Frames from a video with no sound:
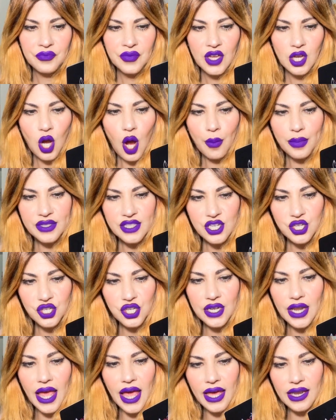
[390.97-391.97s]

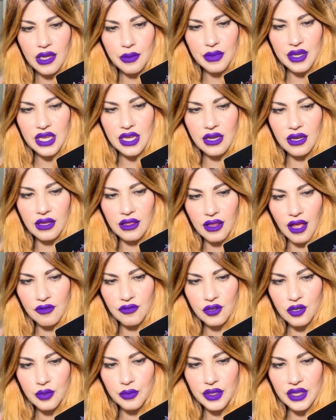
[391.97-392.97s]
competition, enemy,
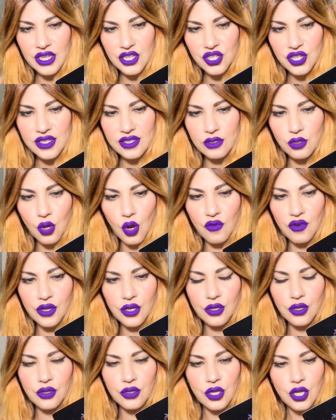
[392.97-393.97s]
clever, malicious, look over
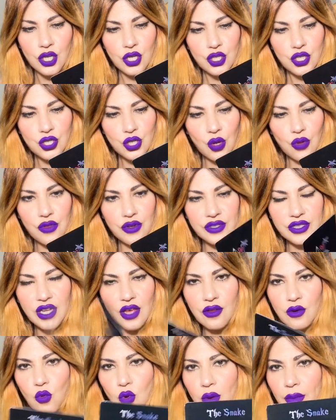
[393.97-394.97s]
your shoulder, the
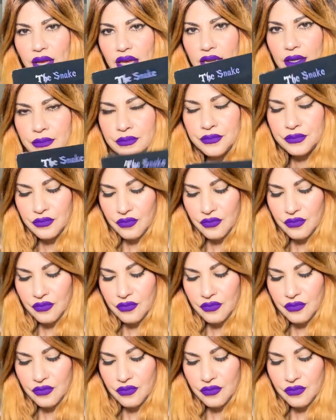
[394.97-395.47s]
other woman.